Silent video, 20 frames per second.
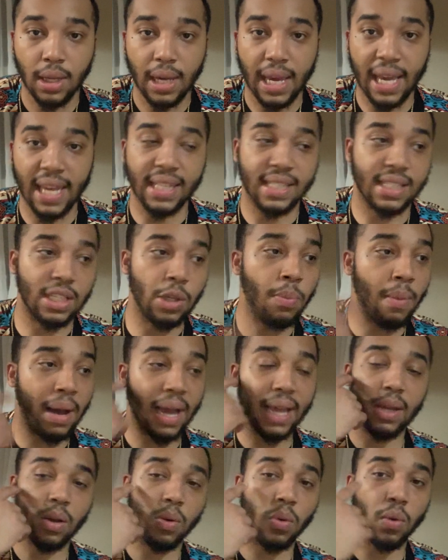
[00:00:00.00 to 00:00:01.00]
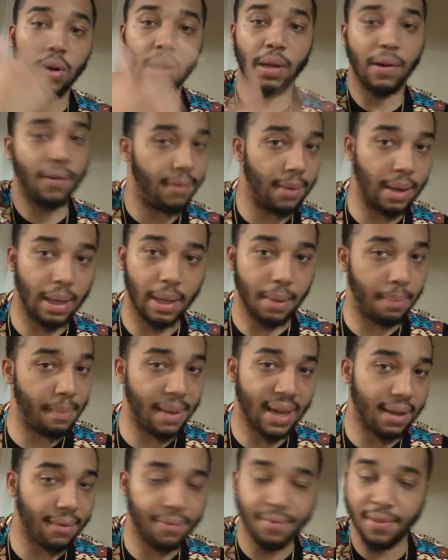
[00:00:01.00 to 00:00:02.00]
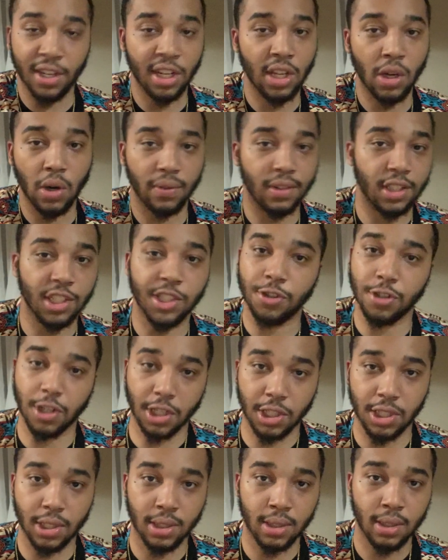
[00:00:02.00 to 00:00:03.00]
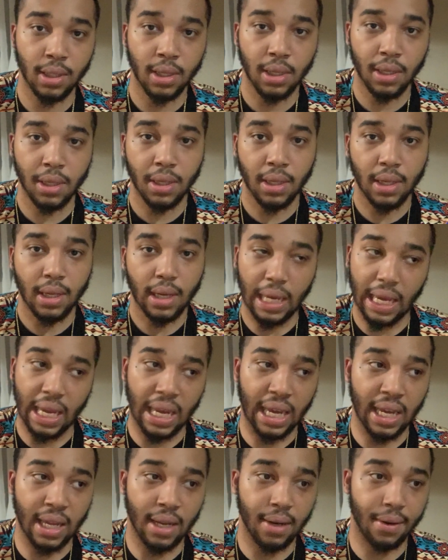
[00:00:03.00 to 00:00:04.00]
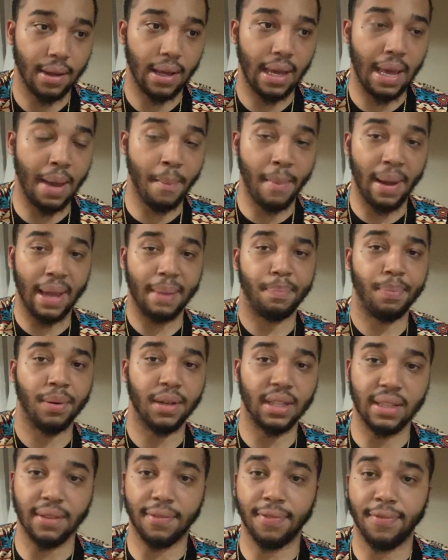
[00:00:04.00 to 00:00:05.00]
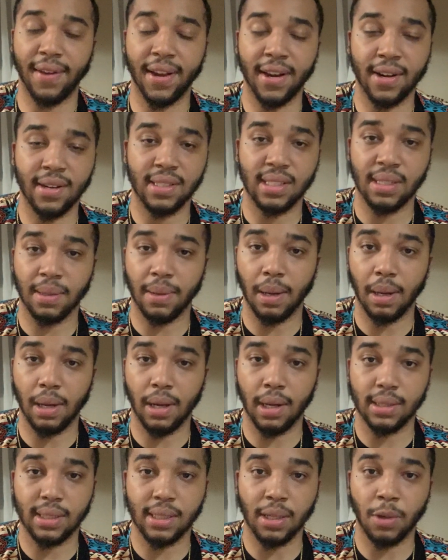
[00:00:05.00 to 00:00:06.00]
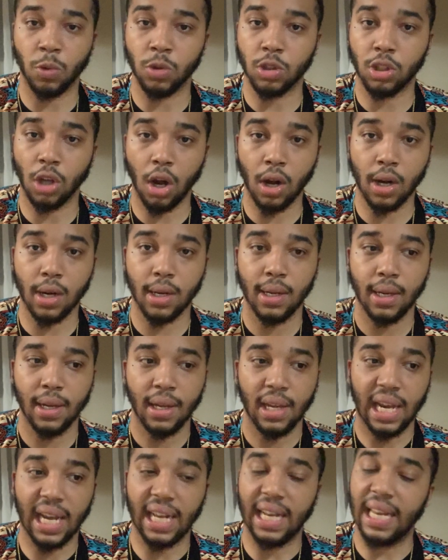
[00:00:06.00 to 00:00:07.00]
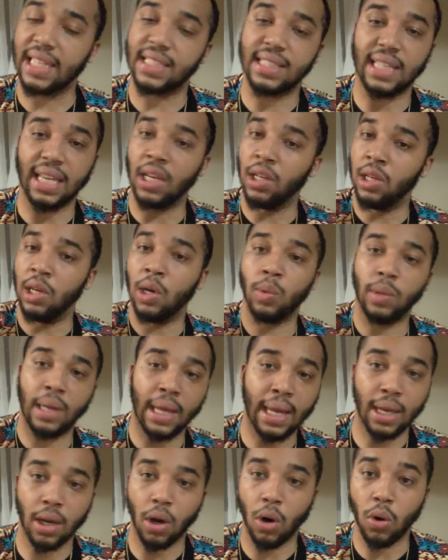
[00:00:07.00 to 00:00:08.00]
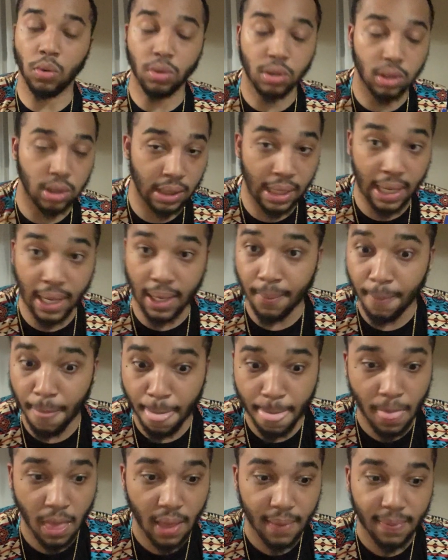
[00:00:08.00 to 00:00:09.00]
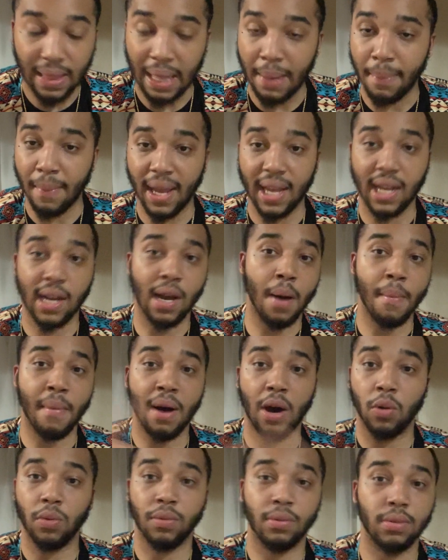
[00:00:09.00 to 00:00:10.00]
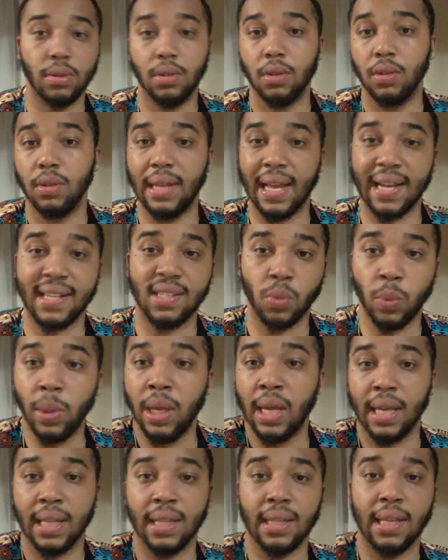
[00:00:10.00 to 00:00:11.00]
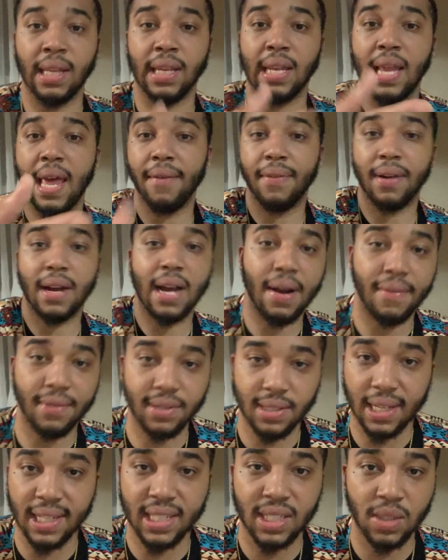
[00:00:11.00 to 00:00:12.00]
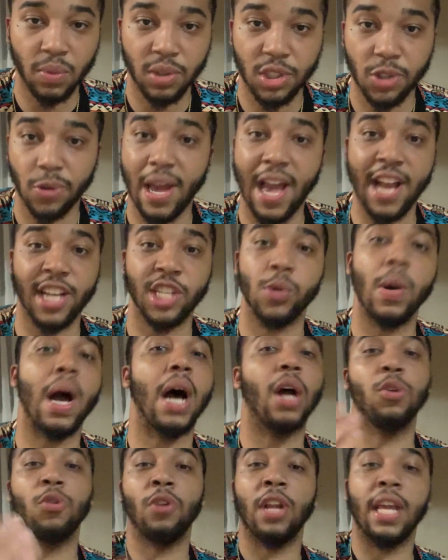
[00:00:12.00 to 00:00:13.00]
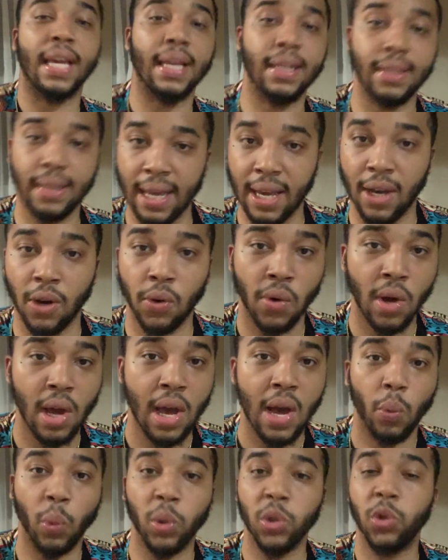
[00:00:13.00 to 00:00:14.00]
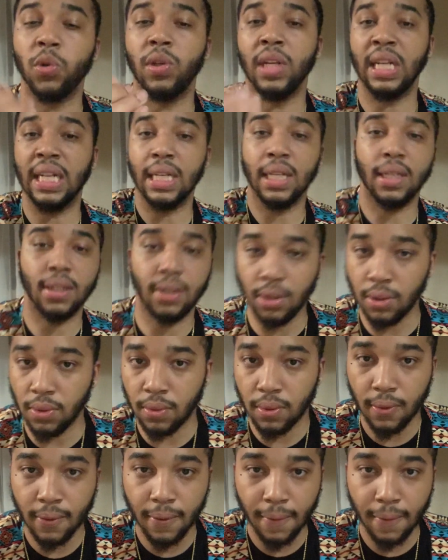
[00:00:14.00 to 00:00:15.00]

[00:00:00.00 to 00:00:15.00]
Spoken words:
And so you might make a video of destruction, and it might put the fear in someone's heart. And next thing you know, oh snap, they might come out next week and have a conversation with you and ask you, how do they get down? What do they need to do?